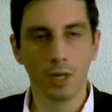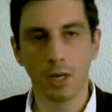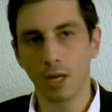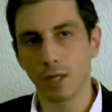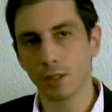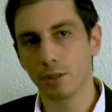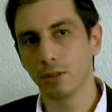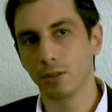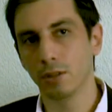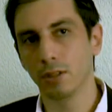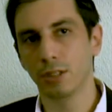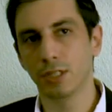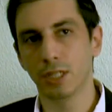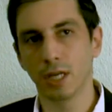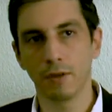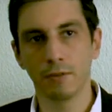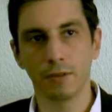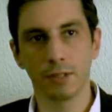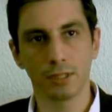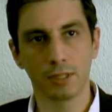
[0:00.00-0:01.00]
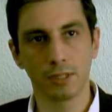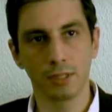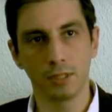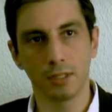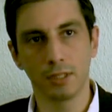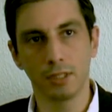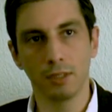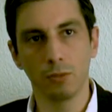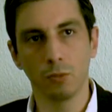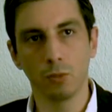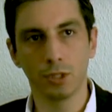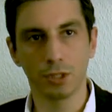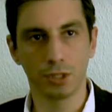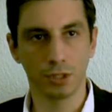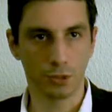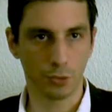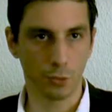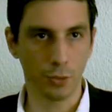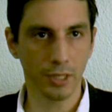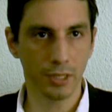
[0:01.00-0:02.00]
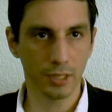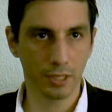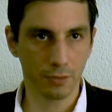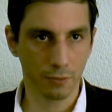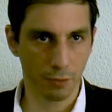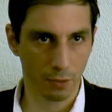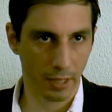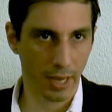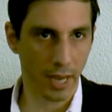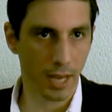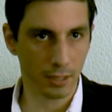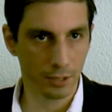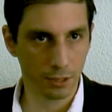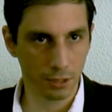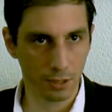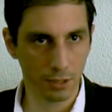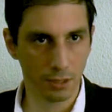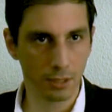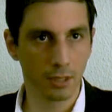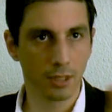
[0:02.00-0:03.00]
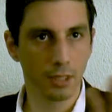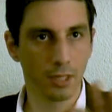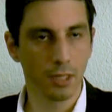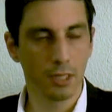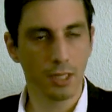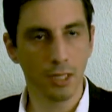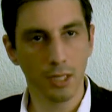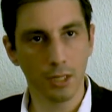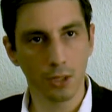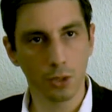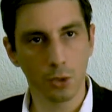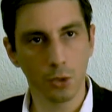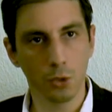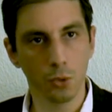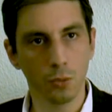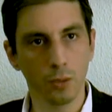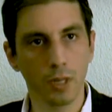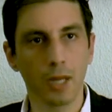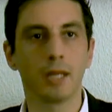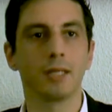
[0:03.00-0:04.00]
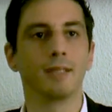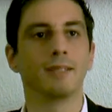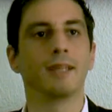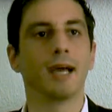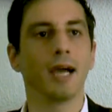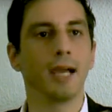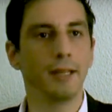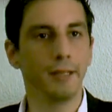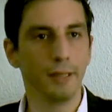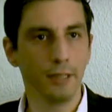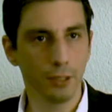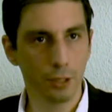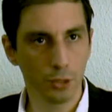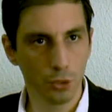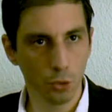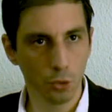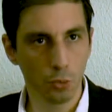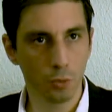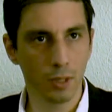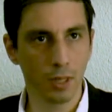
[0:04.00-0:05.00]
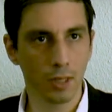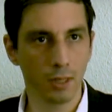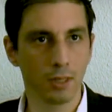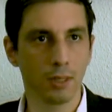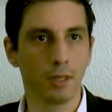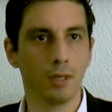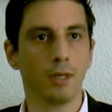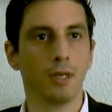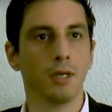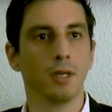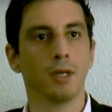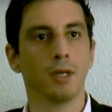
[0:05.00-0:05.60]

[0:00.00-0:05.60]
Actually, Chavez was treated for cancer in Cuba, died in Cuba,